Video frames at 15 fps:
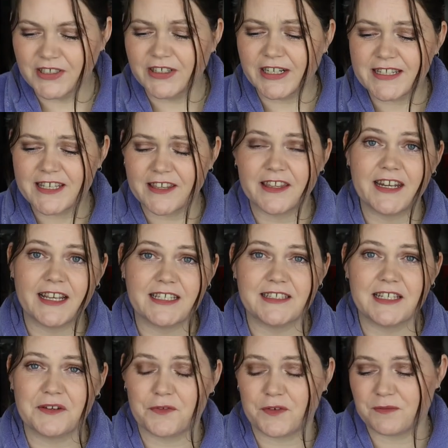Alright, so the next
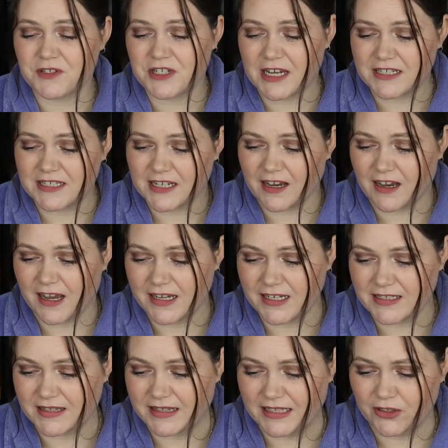thing from Chantecaille
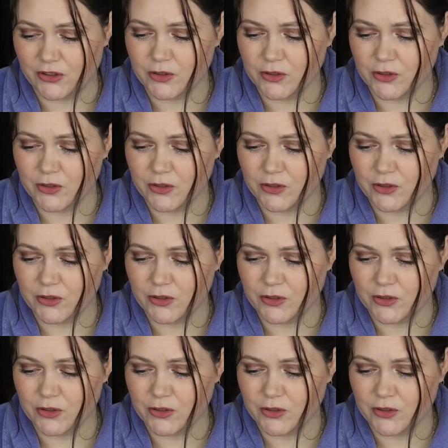is the